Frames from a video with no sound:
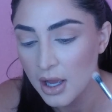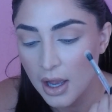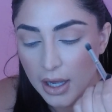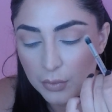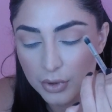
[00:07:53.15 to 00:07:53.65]

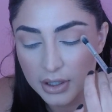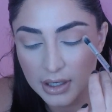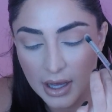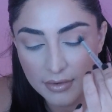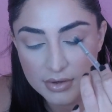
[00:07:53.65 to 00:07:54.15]
and we're going to
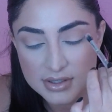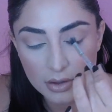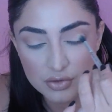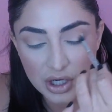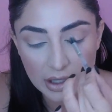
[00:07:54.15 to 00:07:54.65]
ever so
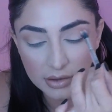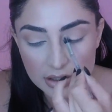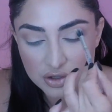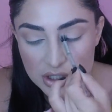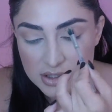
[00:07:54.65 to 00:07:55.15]
gently
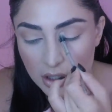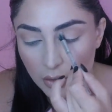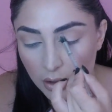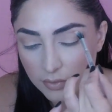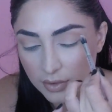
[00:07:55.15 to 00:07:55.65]
just go
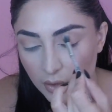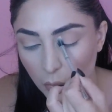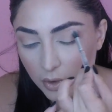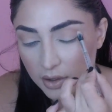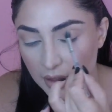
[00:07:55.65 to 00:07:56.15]
over the
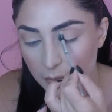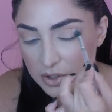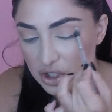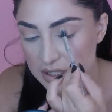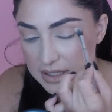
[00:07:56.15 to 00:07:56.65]
work that we
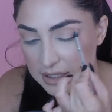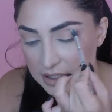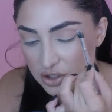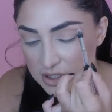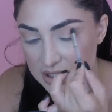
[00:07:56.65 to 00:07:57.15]
just did,
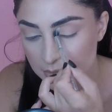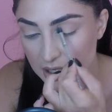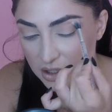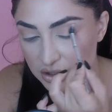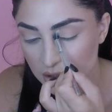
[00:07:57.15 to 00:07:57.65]
just to make
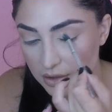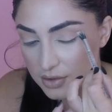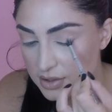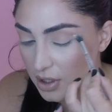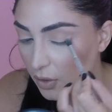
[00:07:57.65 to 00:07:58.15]
sure there's
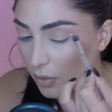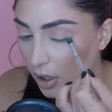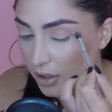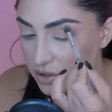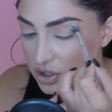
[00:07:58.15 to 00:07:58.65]
no harsh